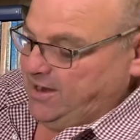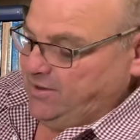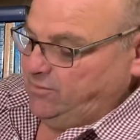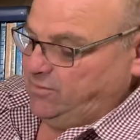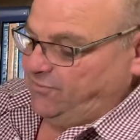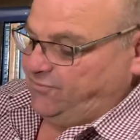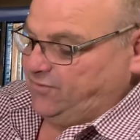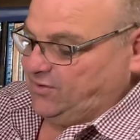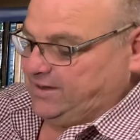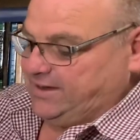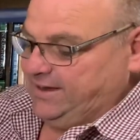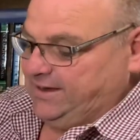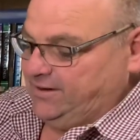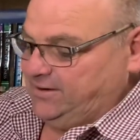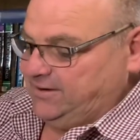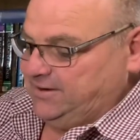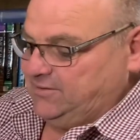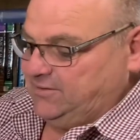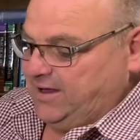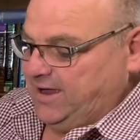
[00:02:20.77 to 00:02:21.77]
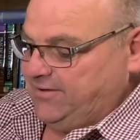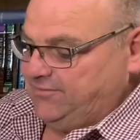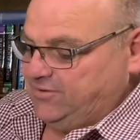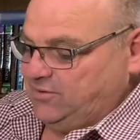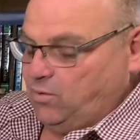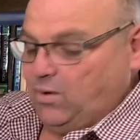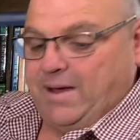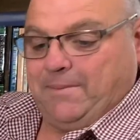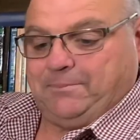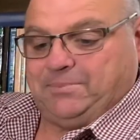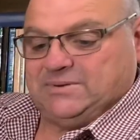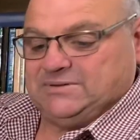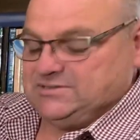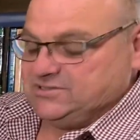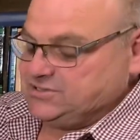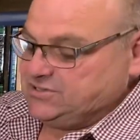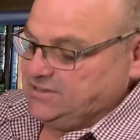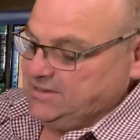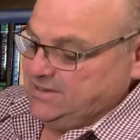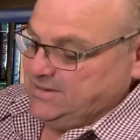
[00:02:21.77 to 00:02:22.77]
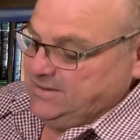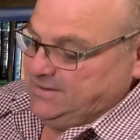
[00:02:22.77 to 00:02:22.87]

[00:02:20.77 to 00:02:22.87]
were for carrying heavy weapons.